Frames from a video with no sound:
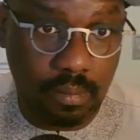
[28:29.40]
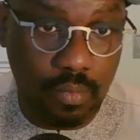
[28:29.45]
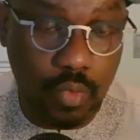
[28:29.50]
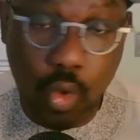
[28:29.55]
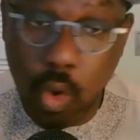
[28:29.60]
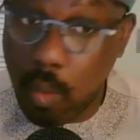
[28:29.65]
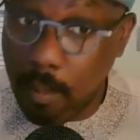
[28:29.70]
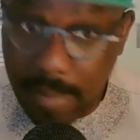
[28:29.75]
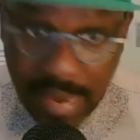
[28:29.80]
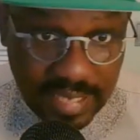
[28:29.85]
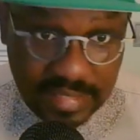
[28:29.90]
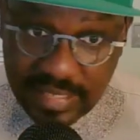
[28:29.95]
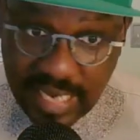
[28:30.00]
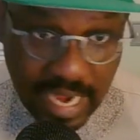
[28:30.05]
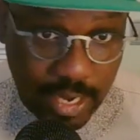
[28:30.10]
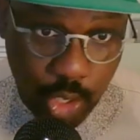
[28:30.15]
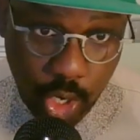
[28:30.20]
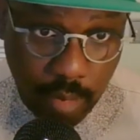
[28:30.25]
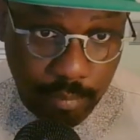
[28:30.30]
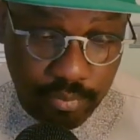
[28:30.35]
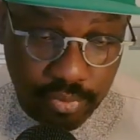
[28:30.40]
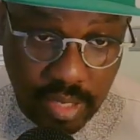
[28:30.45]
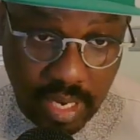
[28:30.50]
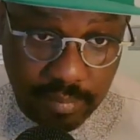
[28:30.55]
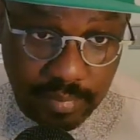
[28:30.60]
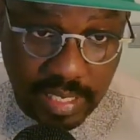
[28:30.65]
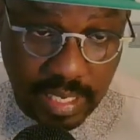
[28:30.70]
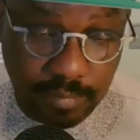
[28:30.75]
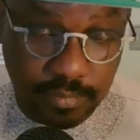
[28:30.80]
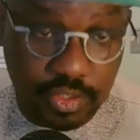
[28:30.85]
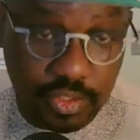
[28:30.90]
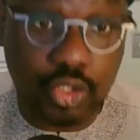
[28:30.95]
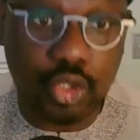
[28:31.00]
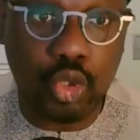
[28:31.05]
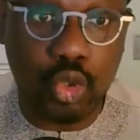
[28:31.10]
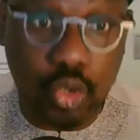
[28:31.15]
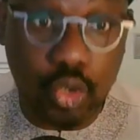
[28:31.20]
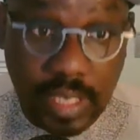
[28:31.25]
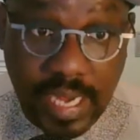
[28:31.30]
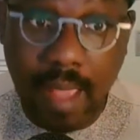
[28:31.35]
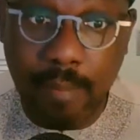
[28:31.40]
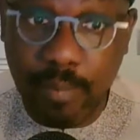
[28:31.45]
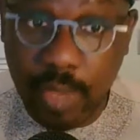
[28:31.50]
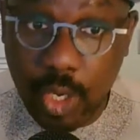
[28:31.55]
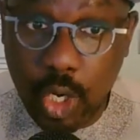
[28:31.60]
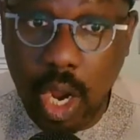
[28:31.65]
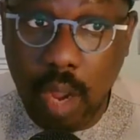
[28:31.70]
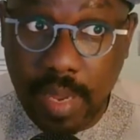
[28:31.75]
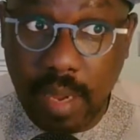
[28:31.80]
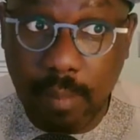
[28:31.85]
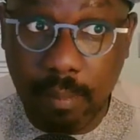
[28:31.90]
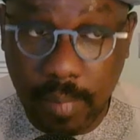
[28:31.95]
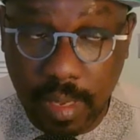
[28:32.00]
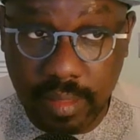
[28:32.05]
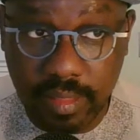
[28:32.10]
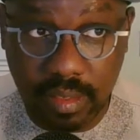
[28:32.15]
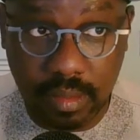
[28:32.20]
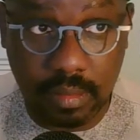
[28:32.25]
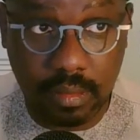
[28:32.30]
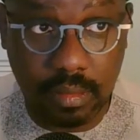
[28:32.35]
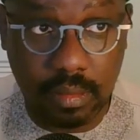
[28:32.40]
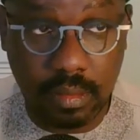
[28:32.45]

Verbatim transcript: No matter your problems, you can become a mother.